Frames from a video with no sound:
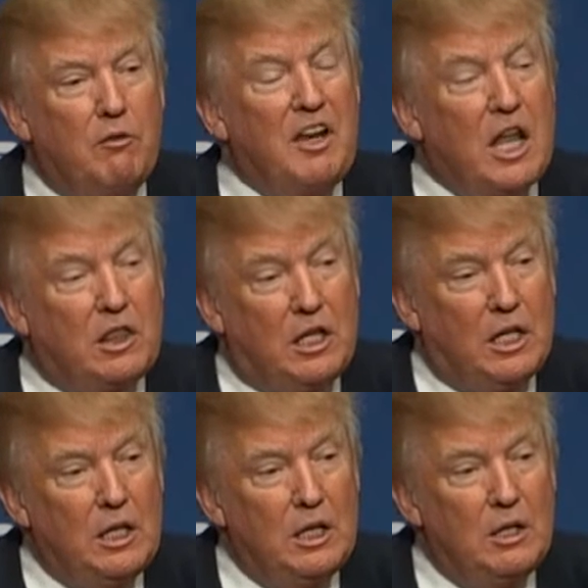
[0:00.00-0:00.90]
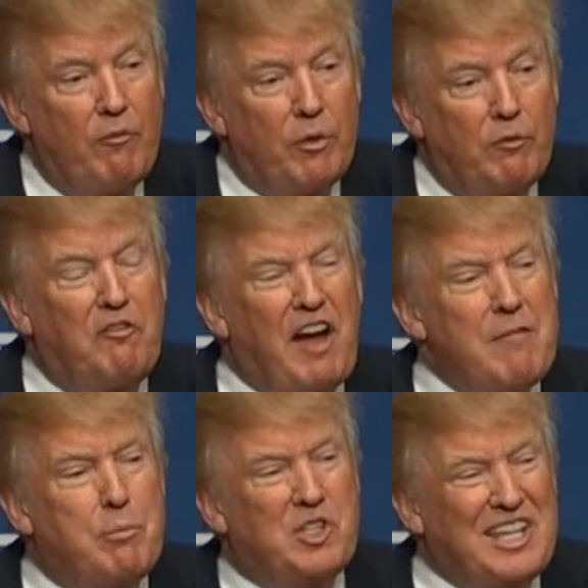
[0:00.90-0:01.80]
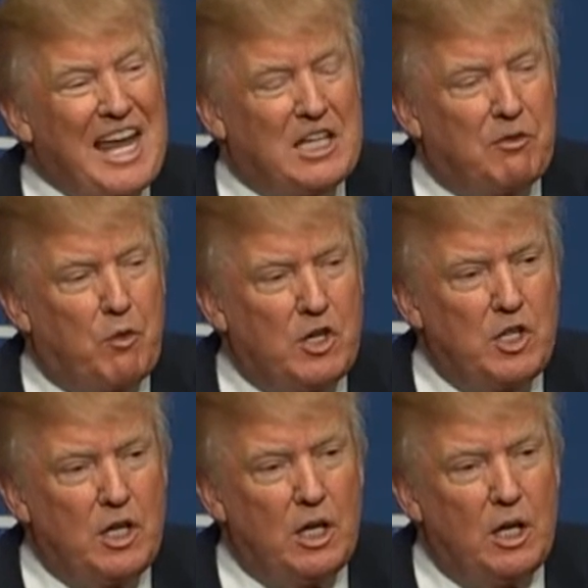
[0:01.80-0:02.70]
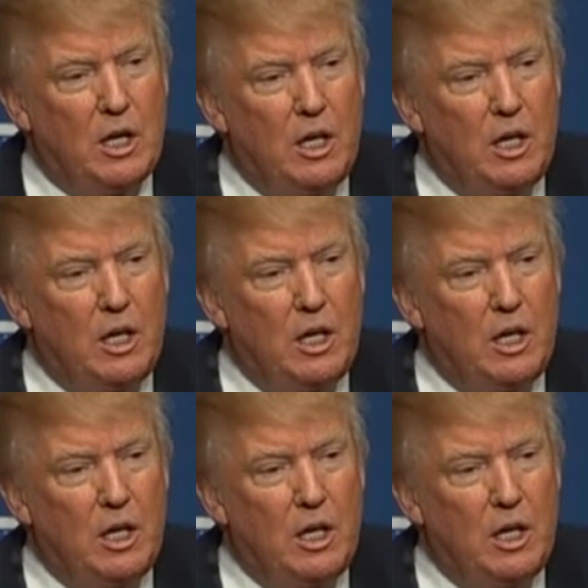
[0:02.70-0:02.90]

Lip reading: For nothing. For 5% of what she did.